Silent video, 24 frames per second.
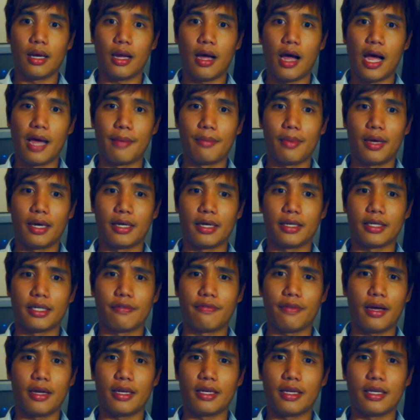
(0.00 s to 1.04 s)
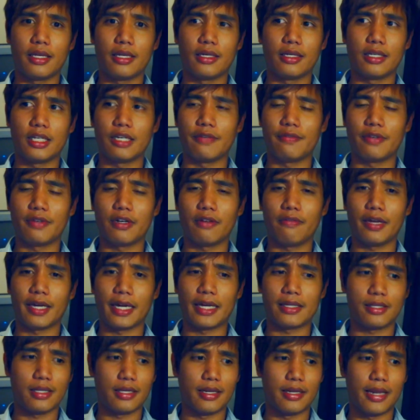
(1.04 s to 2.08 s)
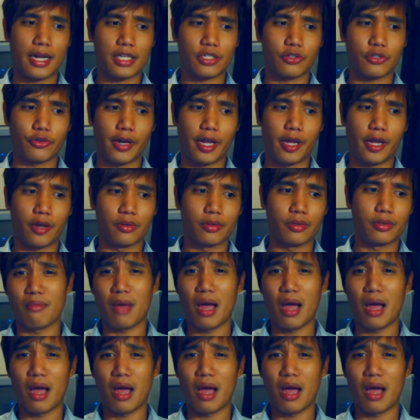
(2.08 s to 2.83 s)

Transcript: I'm not even if I get to the next round,